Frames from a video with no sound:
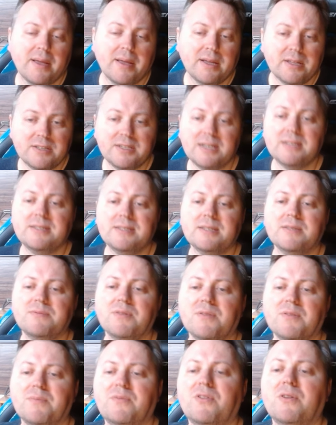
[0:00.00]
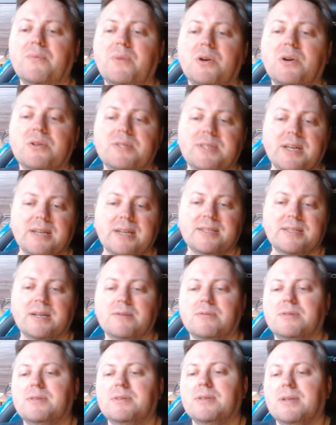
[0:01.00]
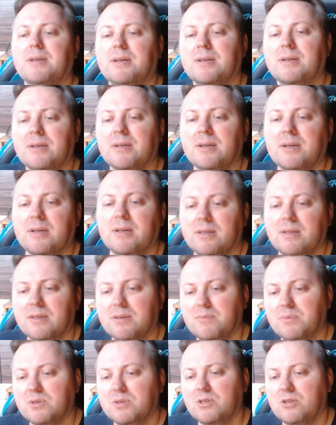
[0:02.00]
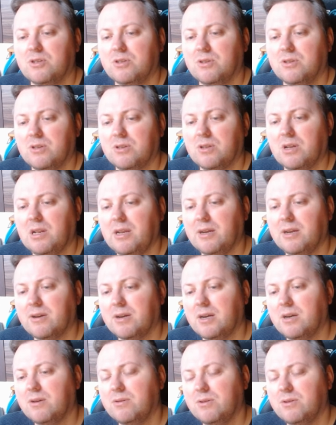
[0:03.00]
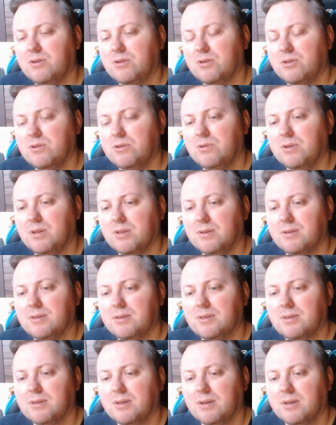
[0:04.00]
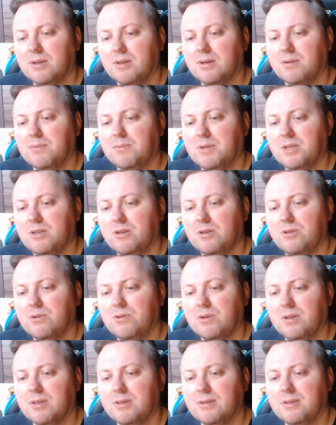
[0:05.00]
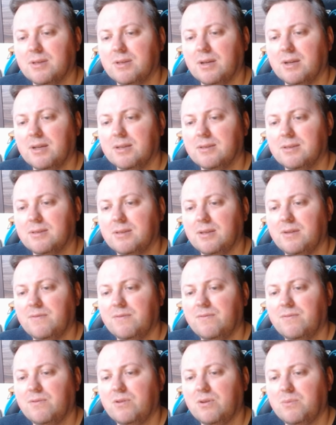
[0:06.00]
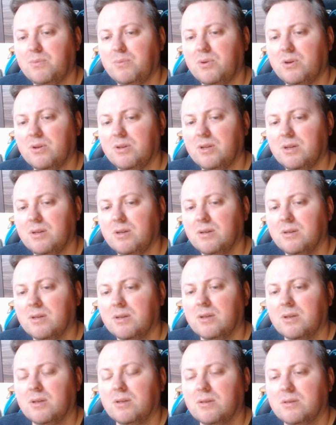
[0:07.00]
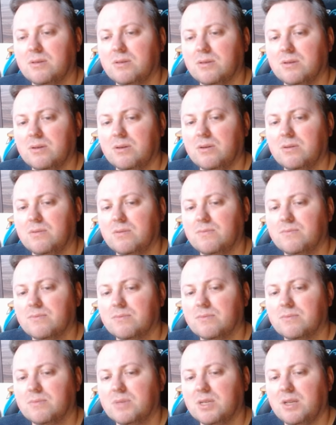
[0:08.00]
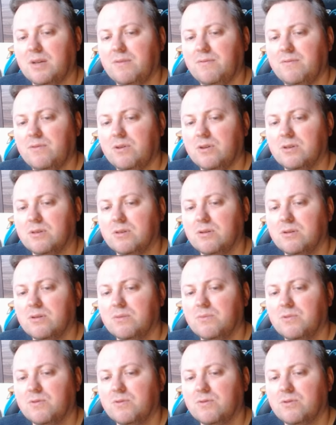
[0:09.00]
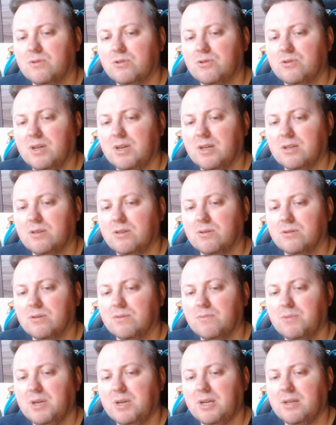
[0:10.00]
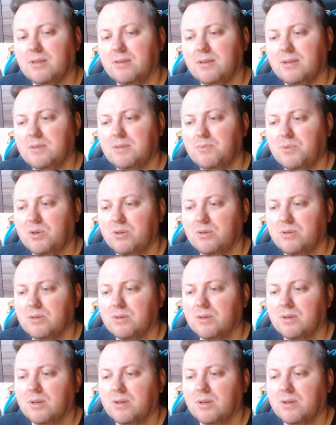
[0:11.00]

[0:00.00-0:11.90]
chances for both sides, I would say. The position not clear how you're doing this, whether you're doing this against e4 pawn, yeah. So but a4 is a good move to trying to weaken these pawns.